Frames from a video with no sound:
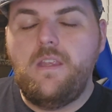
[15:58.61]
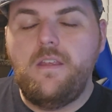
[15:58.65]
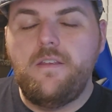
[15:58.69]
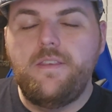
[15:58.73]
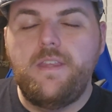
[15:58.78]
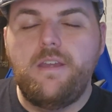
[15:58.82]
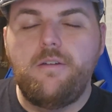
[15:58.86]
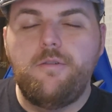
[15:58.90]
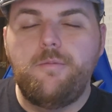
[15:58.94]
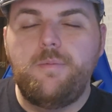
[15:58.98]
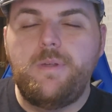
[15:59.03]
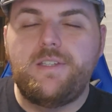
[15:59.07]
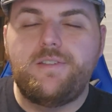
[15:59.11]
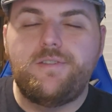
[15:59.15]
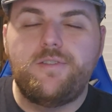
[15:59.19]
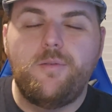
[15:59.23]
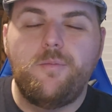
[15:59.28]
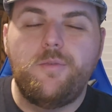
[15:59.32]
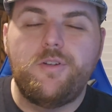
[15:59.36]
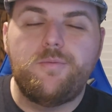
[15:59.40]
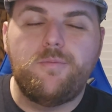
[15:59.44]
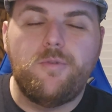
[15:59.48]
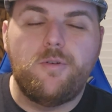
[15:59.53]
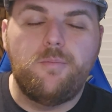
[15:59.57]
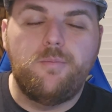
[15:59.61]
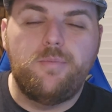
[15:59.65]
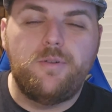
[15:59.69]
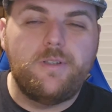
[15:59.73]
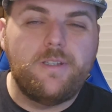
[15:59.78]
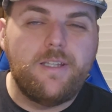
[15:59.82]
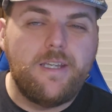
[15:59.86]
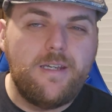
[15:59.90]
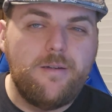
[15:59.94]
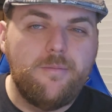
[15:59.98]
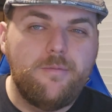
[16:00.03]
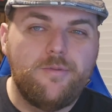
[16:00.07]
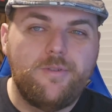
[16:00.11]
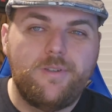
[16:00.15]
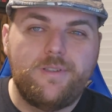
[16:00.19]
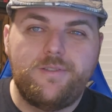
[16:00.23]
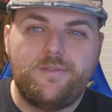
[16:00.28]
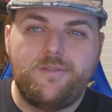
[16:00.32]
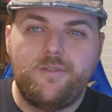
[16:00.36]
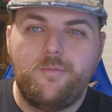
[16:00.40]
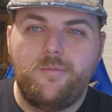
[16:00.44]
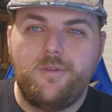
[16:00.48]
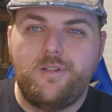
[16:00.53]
They would be so much more playable and so